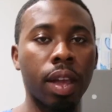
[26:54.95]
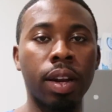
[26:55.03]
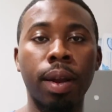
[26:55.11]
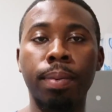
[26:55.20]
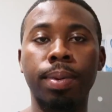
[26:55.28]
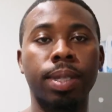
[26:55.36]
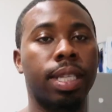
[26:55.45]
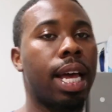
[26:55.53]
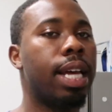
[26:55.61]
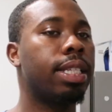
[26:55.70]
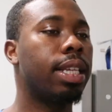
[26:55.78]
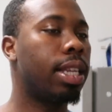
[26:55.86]
Number of
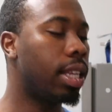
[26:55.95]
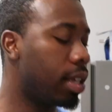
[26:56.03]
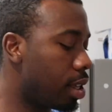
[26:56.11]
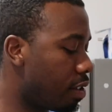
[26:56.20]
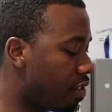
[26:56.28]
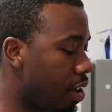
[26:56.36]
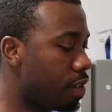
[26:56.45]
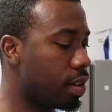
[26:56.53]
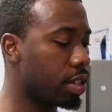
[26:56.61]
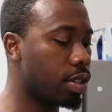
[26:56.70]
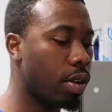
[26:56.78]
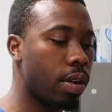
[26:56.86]
sides, any of your
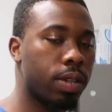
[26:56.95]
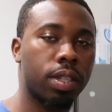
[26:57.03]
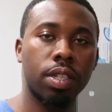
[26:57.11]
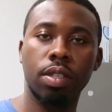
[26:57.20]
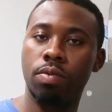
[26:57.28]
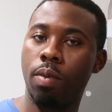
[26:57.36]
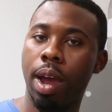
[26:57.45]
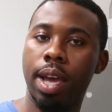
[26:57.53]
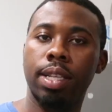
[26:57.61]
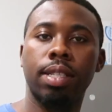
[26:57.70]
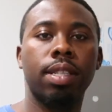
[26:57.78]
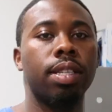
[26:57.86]
favorite starches,
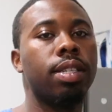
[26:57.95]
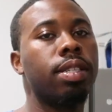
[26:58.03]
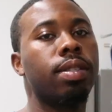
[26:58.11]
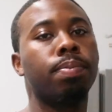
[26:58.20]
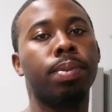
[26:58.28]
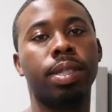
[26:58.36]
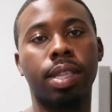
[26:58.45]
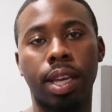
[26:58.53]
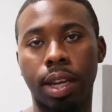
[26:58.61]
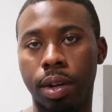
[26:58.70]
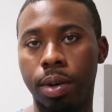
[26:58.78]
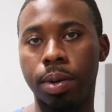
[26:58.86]
rices,
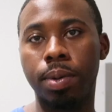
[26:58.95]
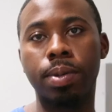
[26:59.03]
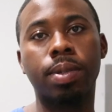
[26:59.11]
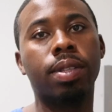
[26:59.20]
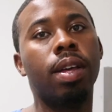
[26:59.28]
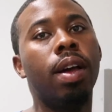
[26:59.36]
potatoes,